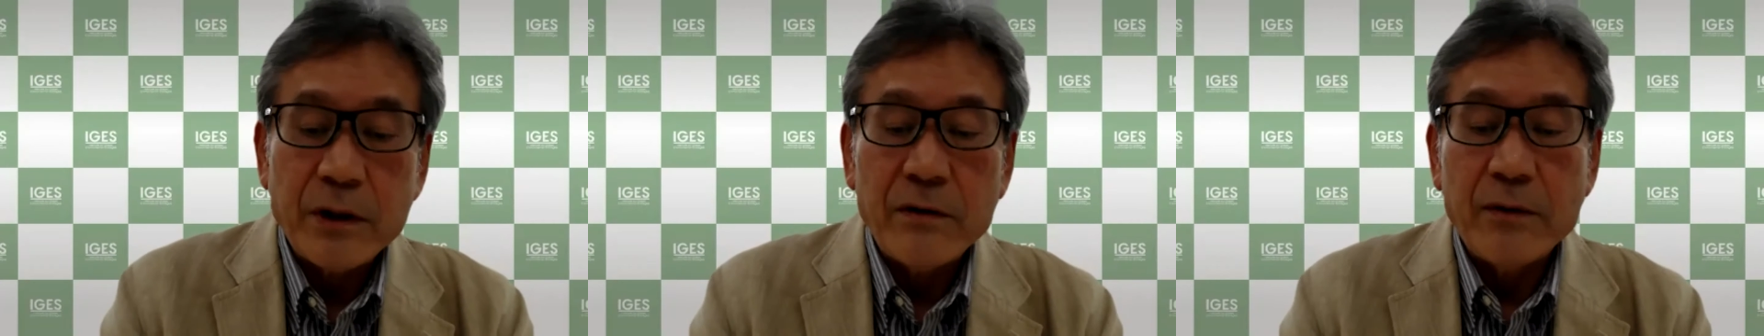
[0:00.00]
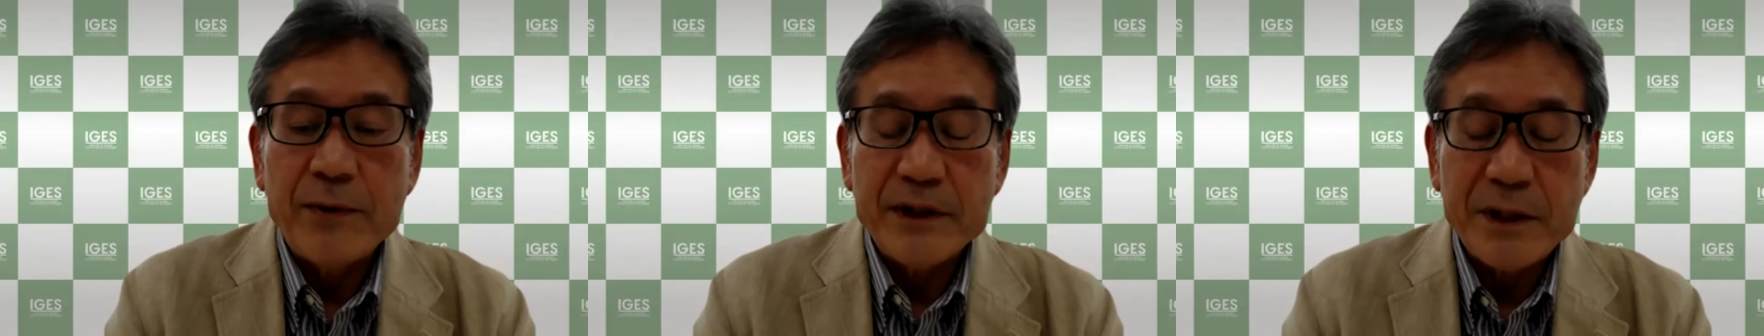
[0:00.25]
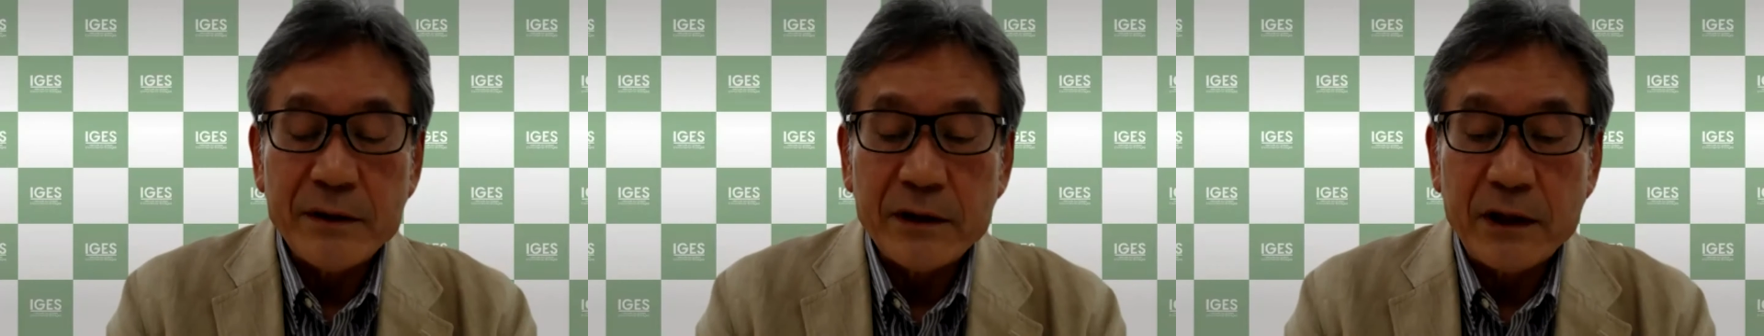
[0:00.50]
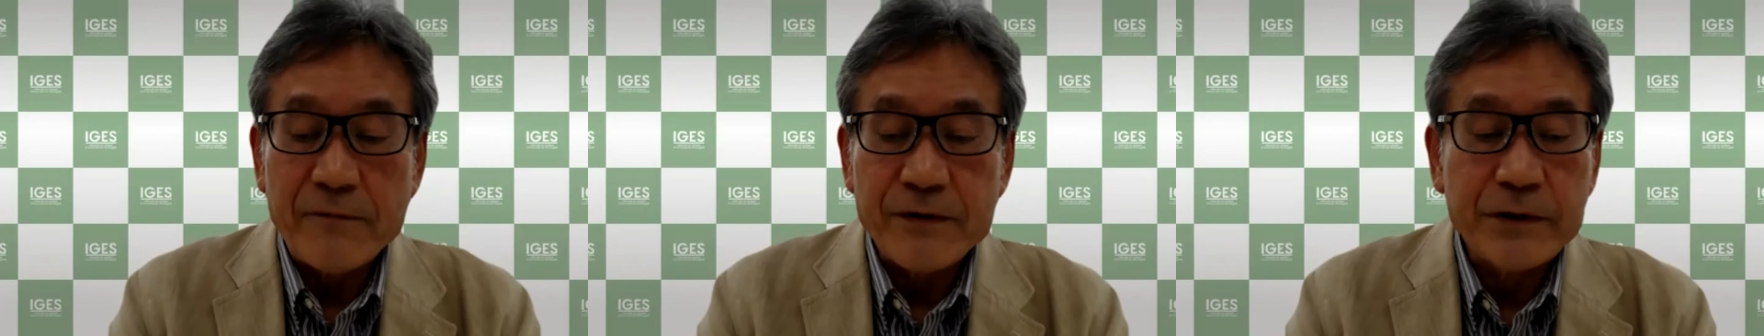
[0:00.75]

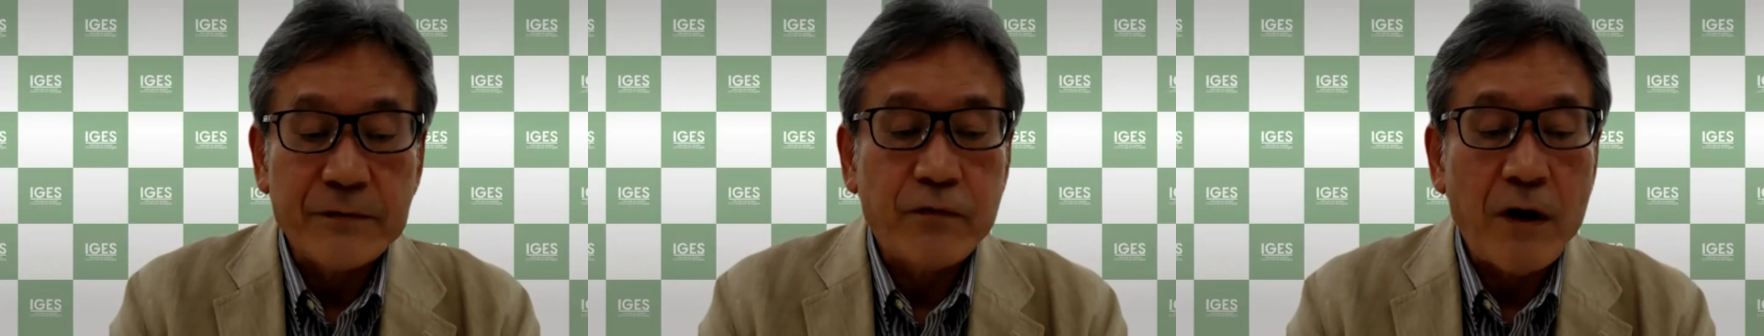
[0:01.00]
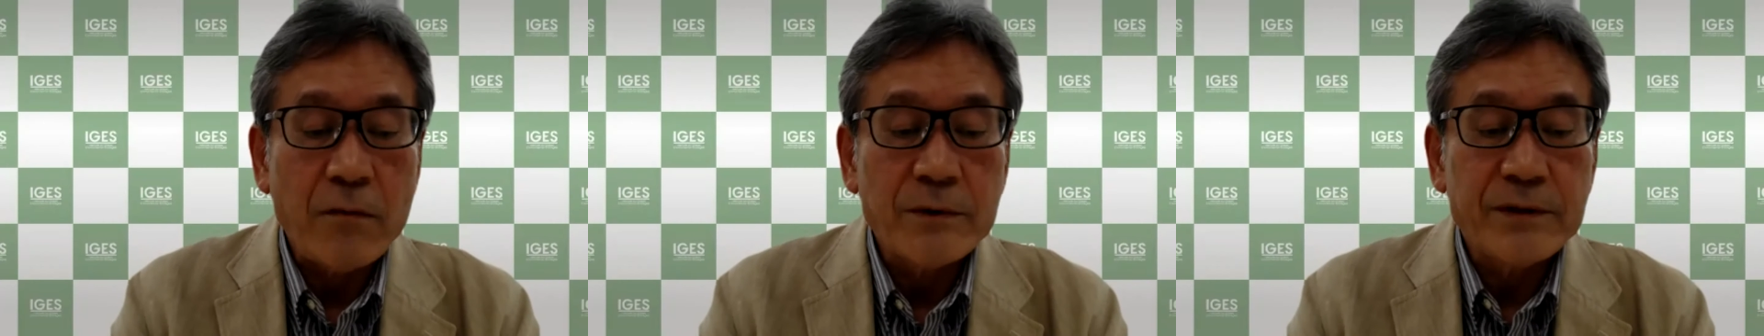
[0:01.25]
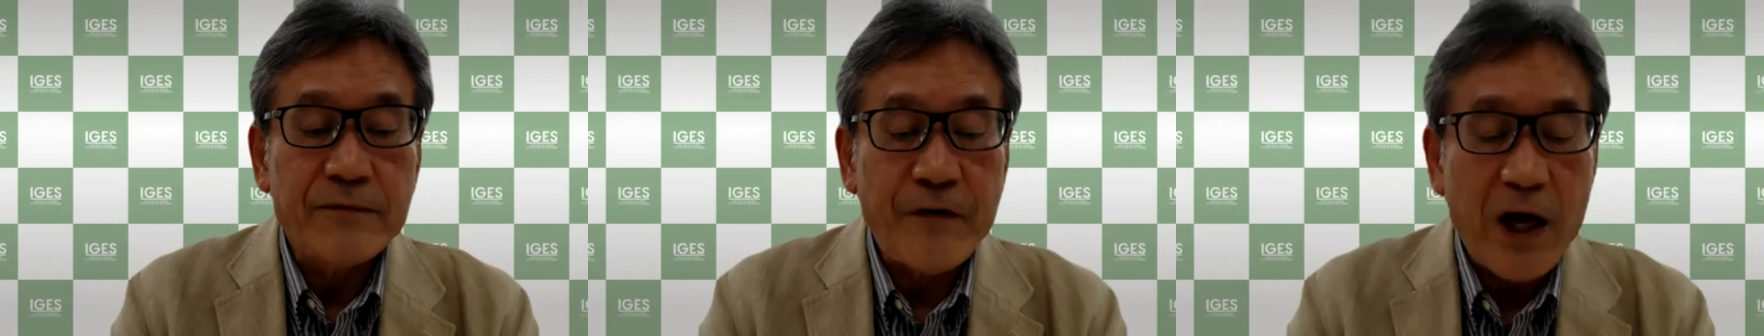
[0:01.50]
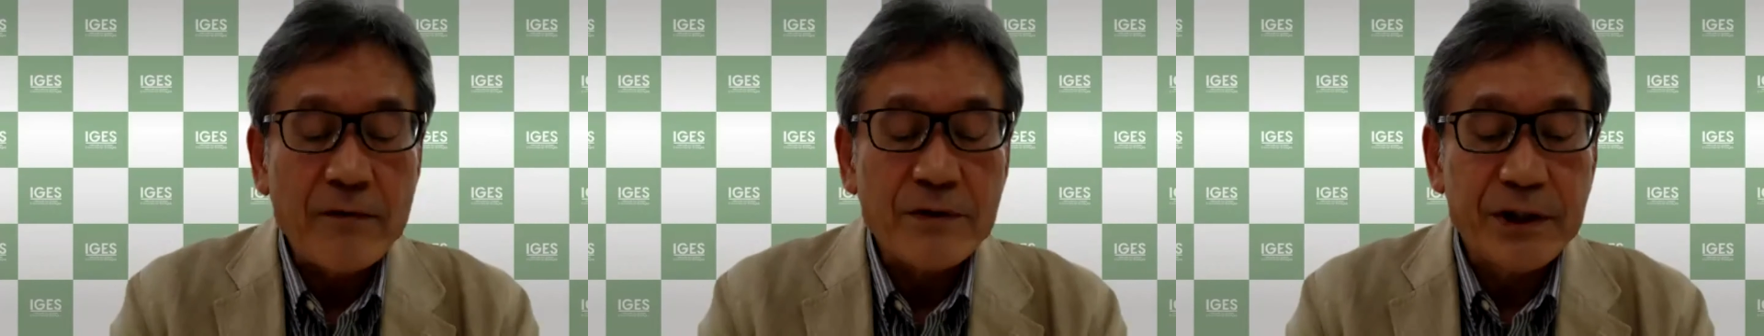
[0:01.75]
representatives from 5